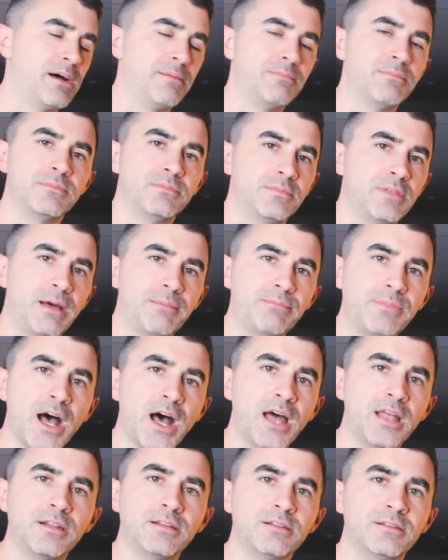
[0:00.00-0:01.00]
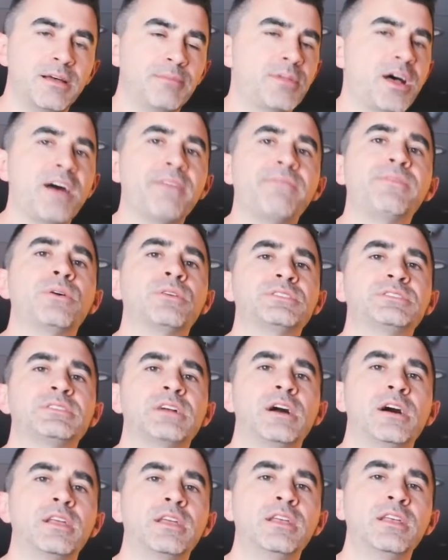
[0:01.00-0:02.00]
I'm not
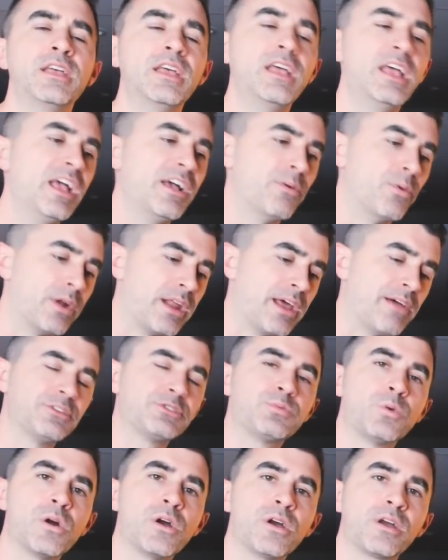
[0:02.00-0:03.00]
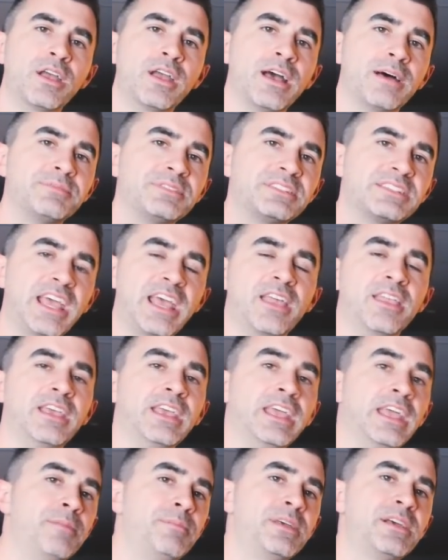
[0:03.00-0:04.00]
focused on it. Whatever's working, I'm
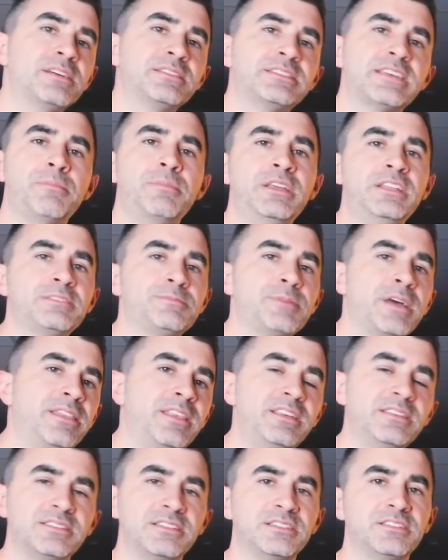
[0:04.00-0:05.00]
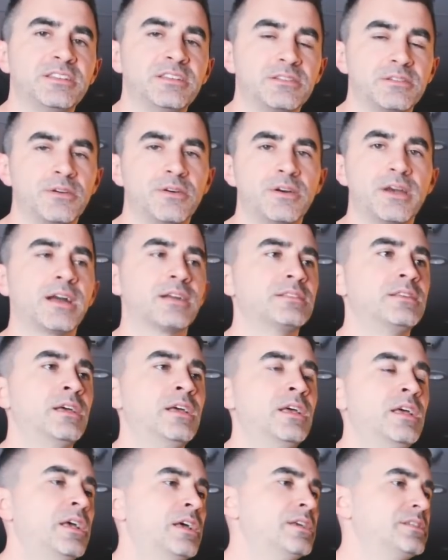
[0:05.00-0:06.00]
scaling in because that means my thesis is correct.
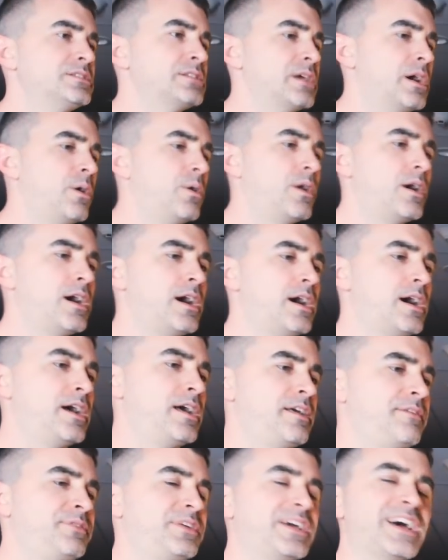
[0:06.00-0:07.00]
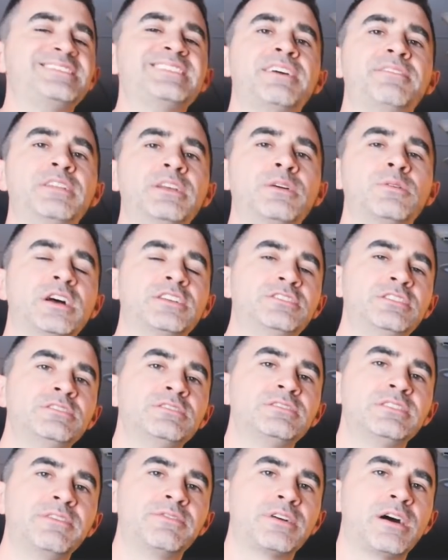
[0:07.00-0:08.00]
So if you guys have any
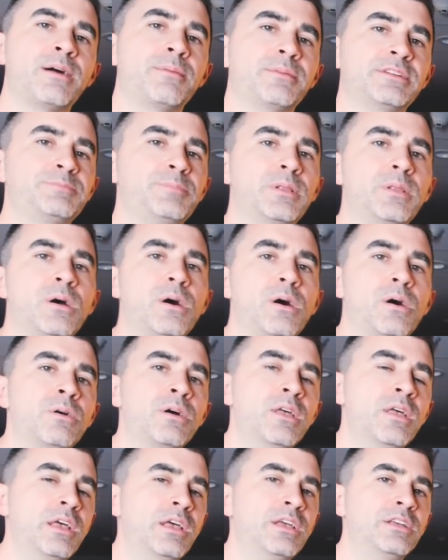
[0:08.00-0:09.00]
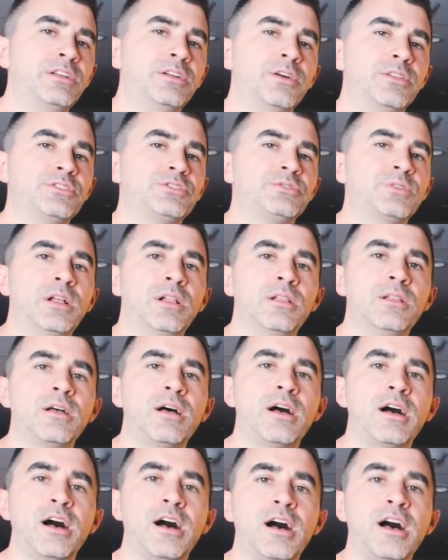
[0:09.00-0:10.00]
questions, leave comments below. You know the
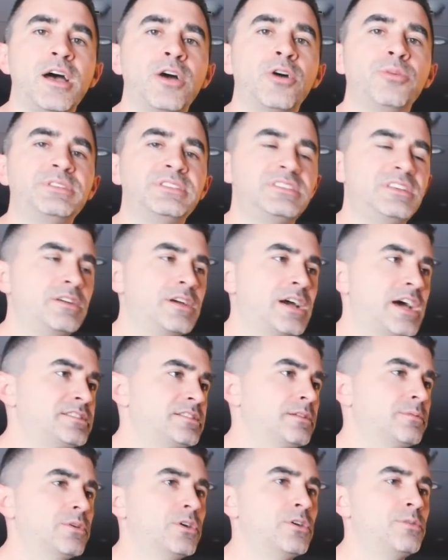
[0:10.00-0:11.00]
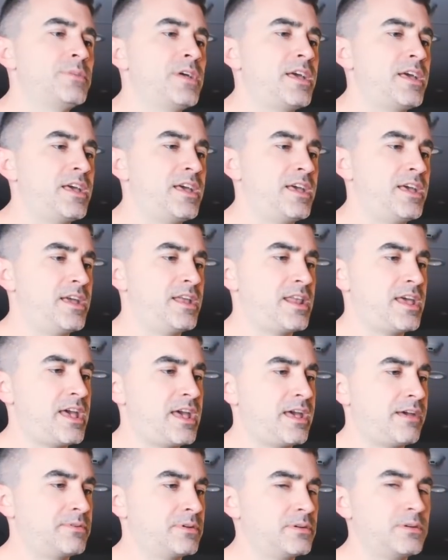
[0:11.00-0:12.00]
drill. I hope to see you guys in the room, and
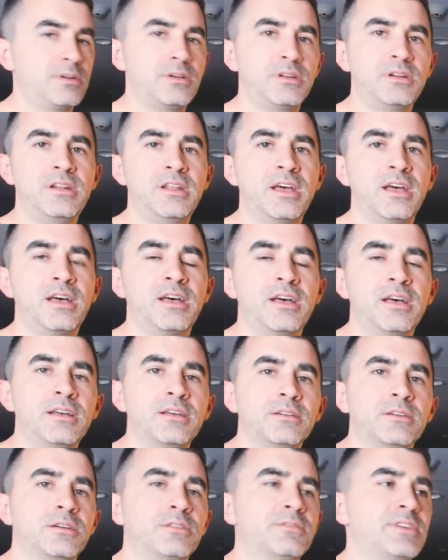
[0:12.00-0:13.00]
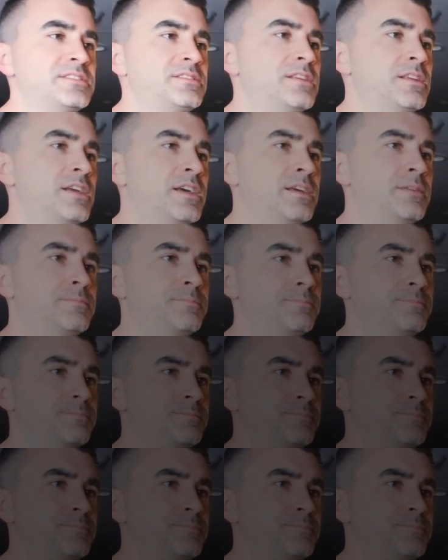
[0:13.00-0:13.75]
have a good rest of the night.